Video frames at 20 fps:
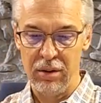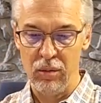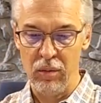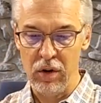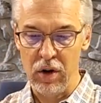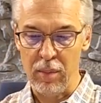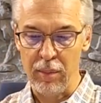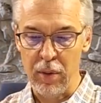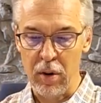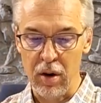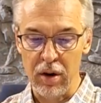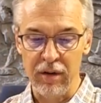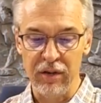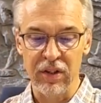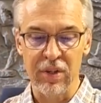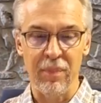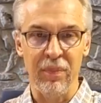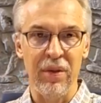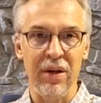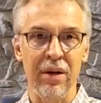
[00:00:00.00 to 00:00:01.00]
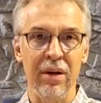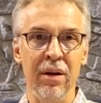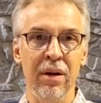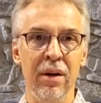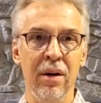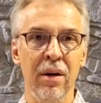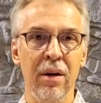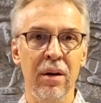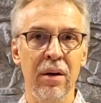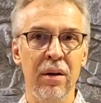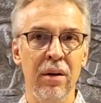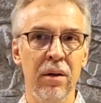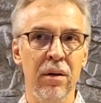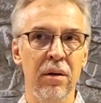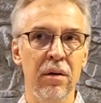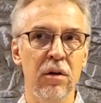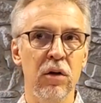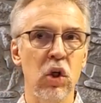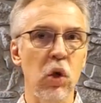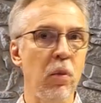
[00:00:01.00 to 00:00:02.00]
We are part of something
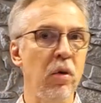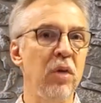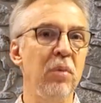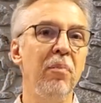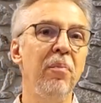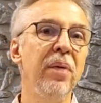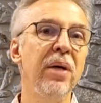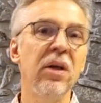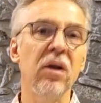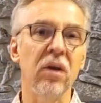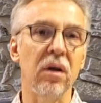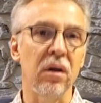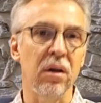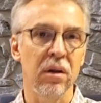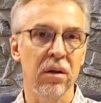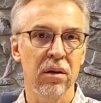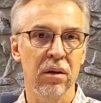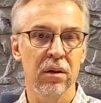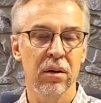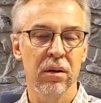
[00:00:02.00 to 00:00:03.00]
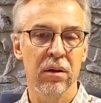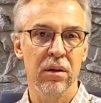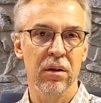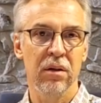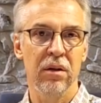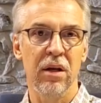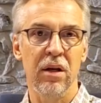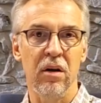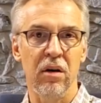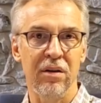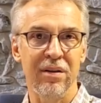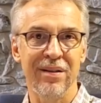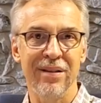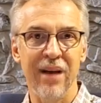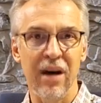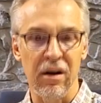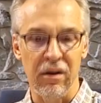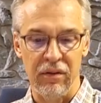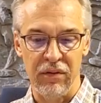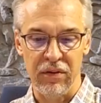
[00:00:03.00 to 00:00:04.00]
so much bigger than
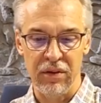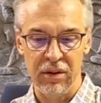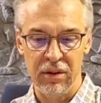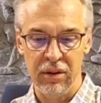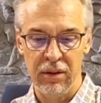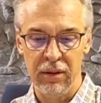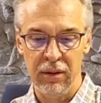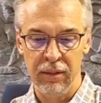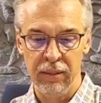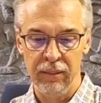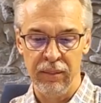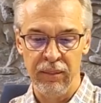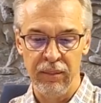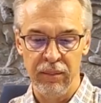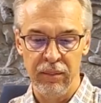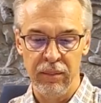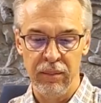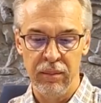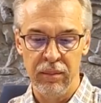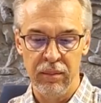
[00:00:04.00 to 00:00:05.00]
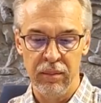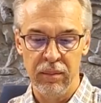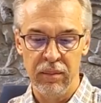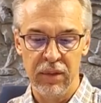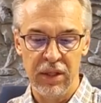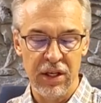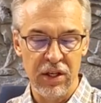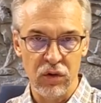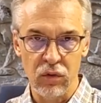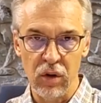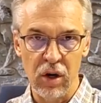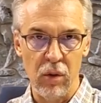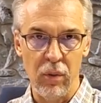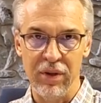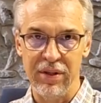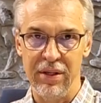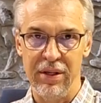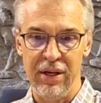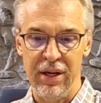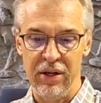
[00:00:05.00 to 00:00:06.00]
ourselves. Israel
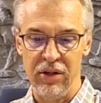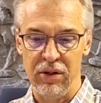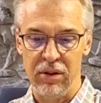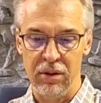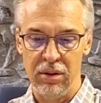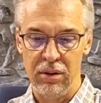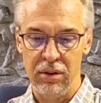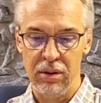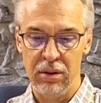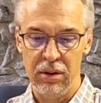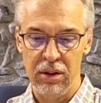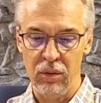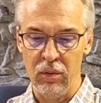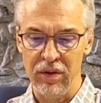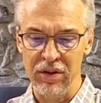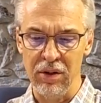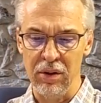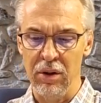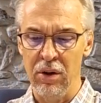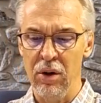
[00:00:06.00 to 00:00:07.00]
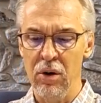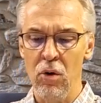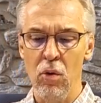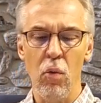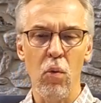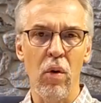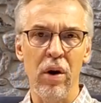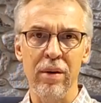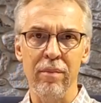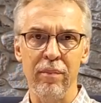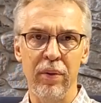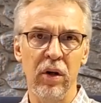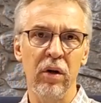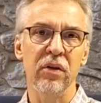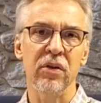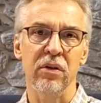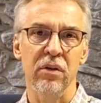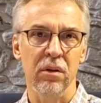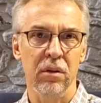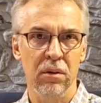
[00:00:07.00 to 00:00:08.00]
was a nation, it wasn't one
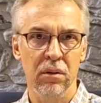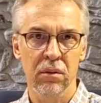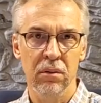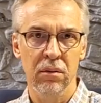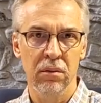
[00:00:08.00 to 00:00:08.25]
person.